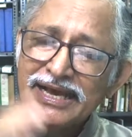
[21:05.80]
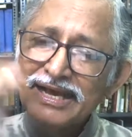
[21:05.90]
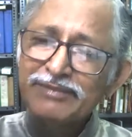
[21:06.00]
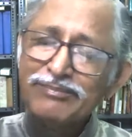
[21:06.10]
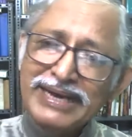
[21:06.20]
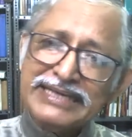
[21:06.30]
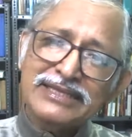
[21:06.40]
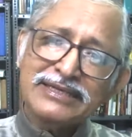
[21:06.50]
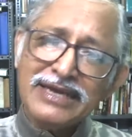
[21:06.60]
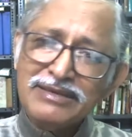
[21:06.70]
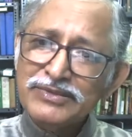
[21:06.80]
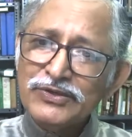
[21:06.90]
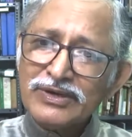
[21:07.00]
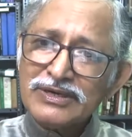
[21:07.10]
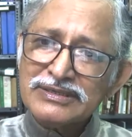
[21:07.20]
And by the time
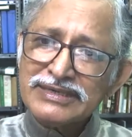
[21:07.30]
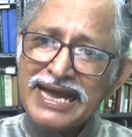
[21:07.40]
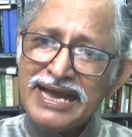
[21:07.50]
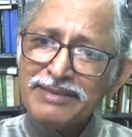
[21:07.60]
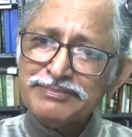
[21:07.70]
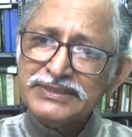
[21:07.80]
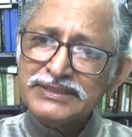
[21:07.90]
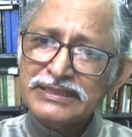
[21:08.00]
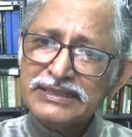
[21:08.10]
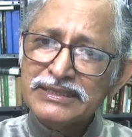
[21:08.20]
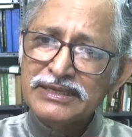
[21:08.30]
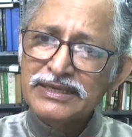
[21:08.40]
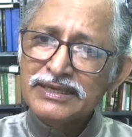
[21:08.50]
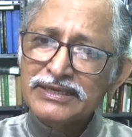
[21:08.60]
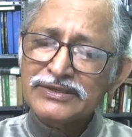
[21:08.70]
you are trapped,
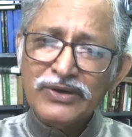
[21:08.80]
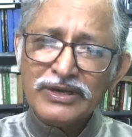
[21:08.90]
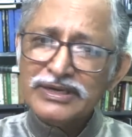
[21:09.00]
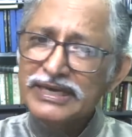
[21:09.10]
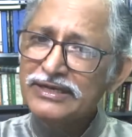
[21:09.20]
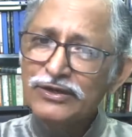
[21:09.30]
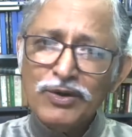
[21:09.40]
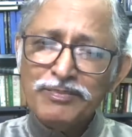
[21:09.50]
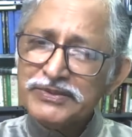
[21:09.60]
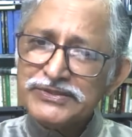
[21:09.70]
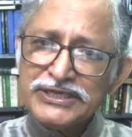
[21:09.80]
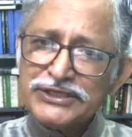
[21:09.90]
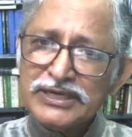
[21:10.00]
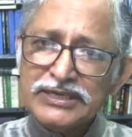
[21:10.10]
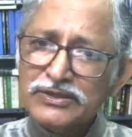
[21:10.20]
you are in no
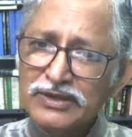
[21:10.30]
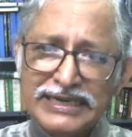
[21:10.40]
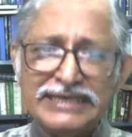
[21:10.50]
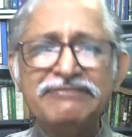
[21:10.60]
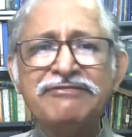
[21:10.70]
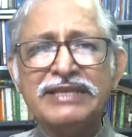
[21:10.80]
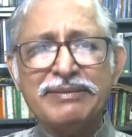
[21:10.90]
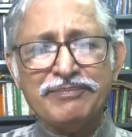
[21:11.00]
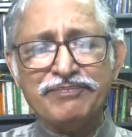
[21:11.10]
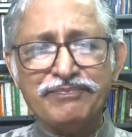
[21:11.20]
position to leave them.